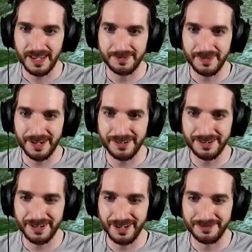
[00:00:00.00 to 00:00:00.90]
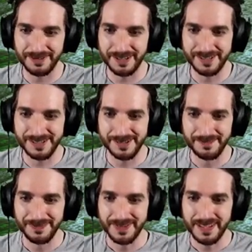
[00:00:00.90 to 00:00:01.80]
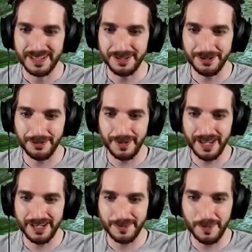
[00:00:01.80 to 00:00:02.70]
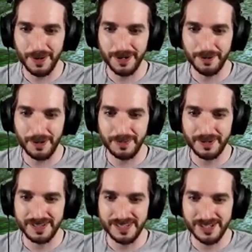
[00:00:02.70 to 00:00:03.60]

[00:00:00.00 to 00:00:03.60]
admire your confidence. Clear your mind and prepare your weapons.